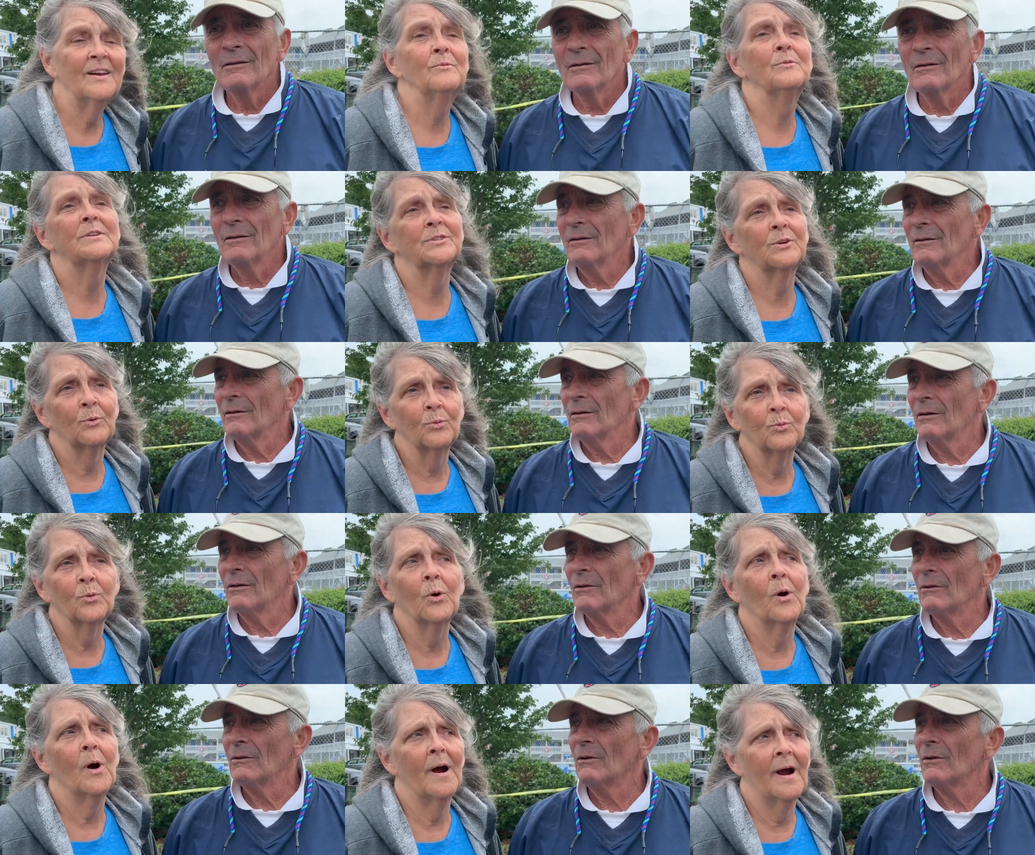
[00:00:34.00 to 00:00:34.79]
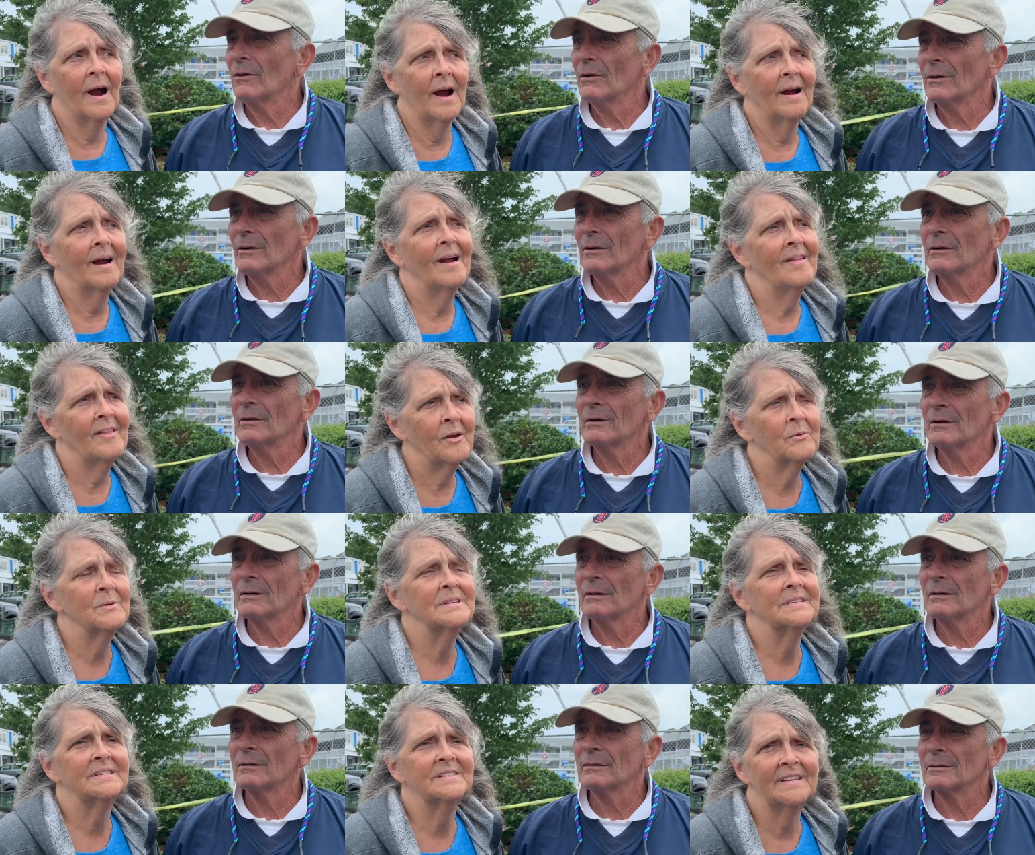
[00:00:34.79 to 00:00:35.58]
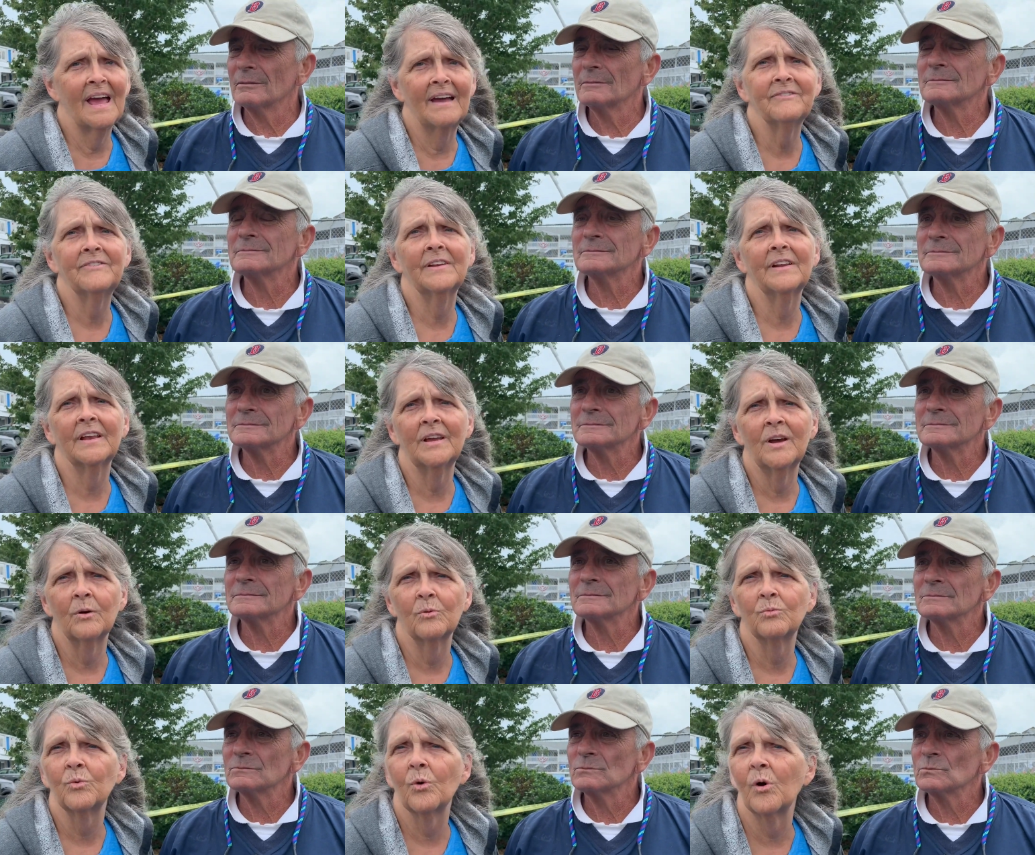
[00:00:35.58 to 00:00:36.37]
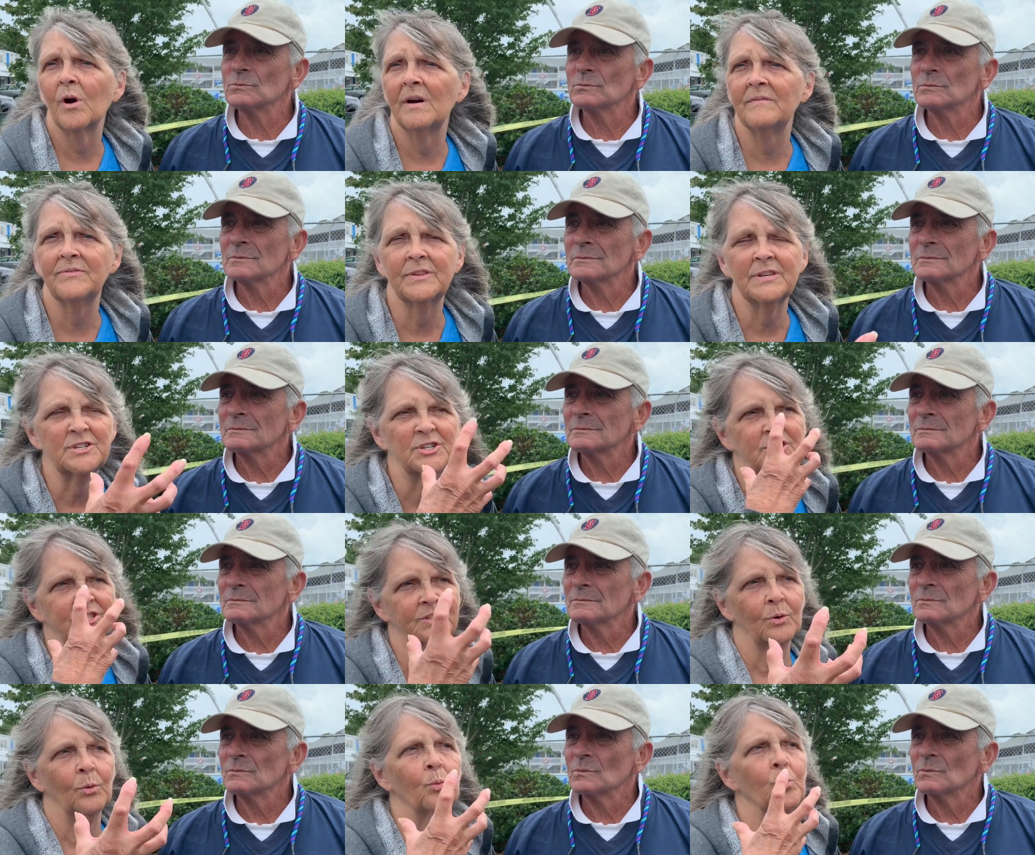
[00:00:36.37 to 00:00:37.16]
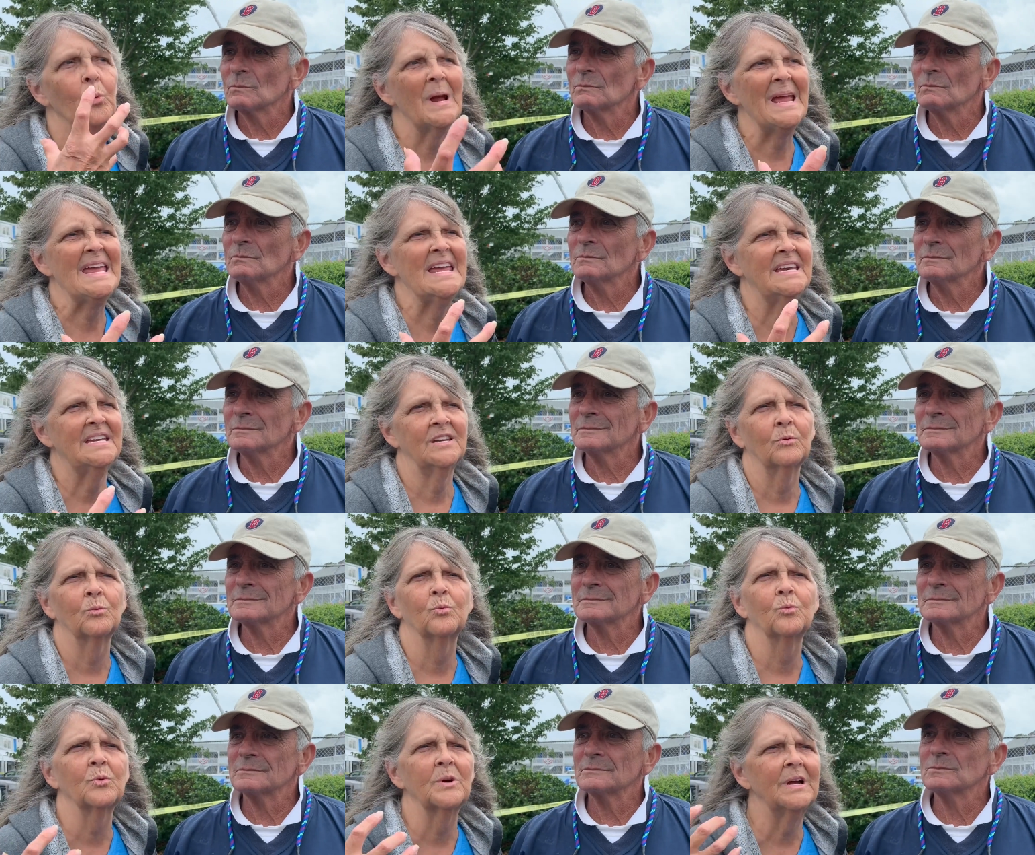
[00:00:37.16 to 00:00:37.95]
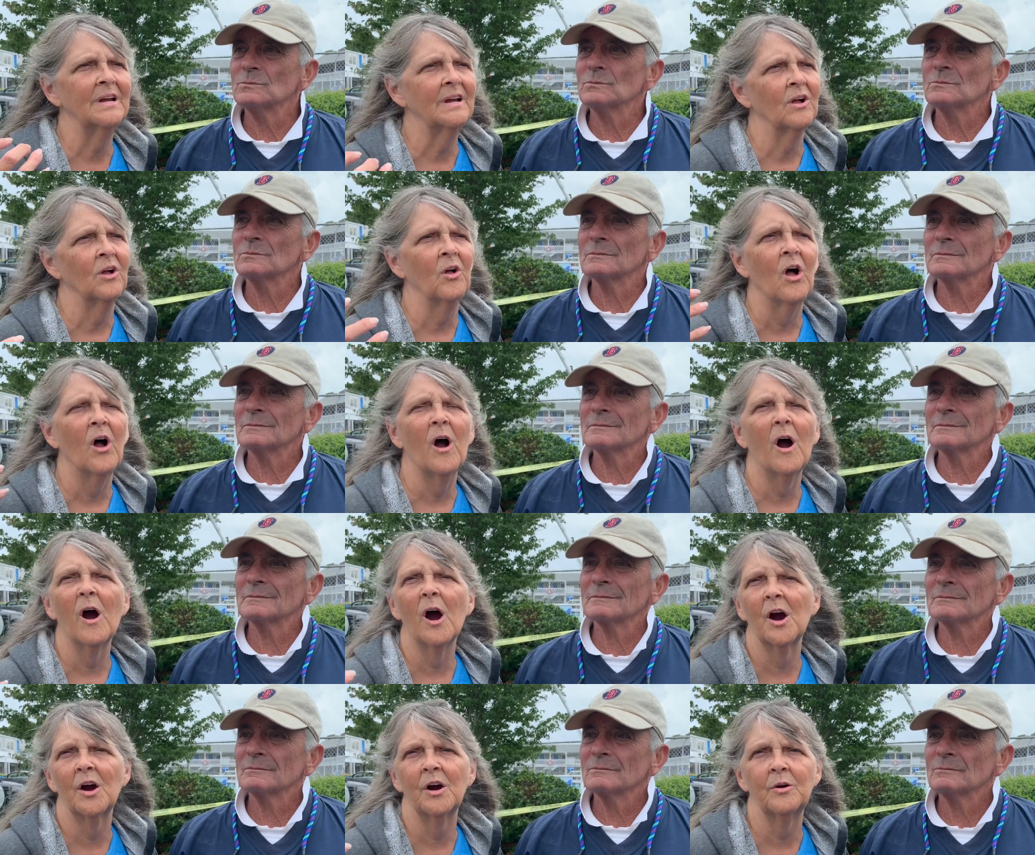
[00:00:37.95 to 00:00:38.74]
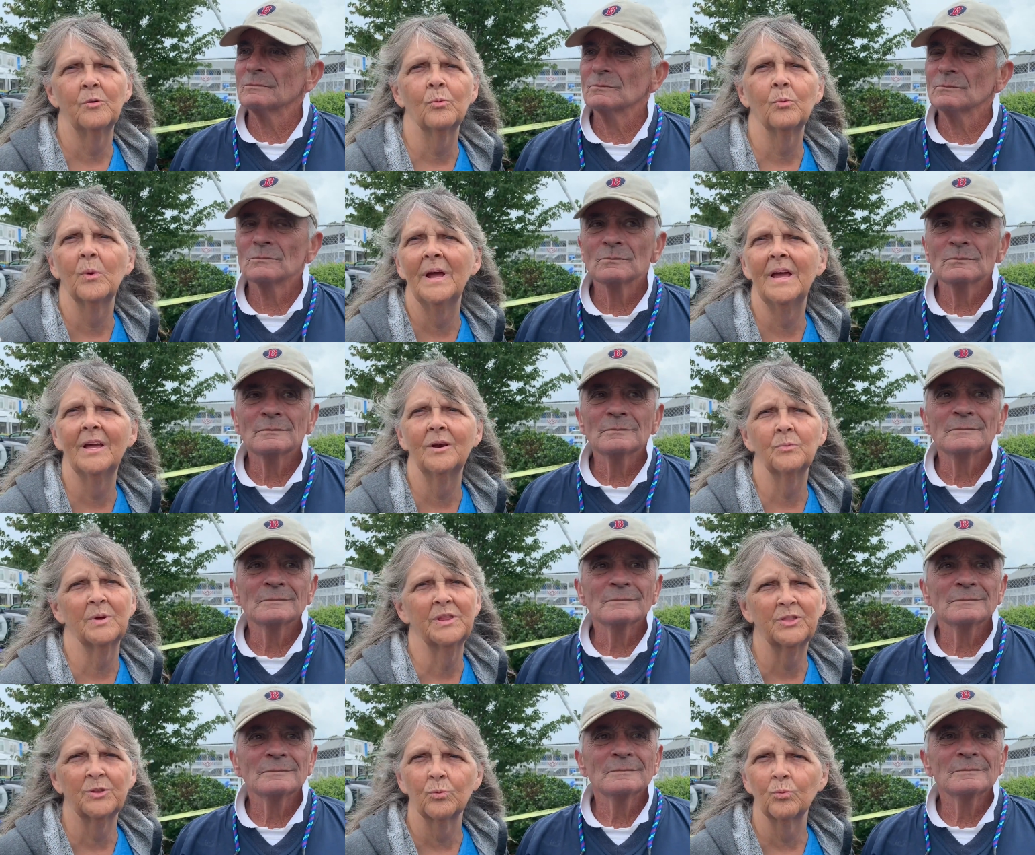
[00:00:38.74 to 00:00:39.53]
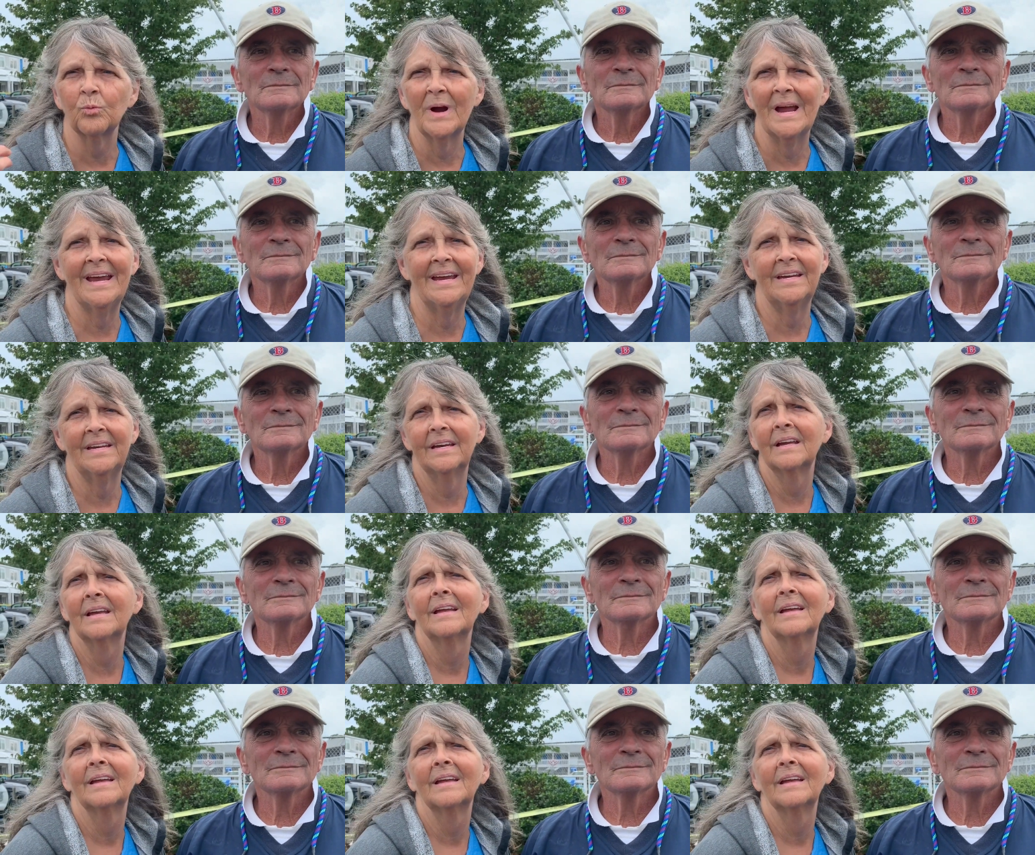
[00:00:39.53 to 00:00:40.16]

Speaker 1: there was a roar. There was definitely a roar of the, just the wind, a real hard wind with the rain.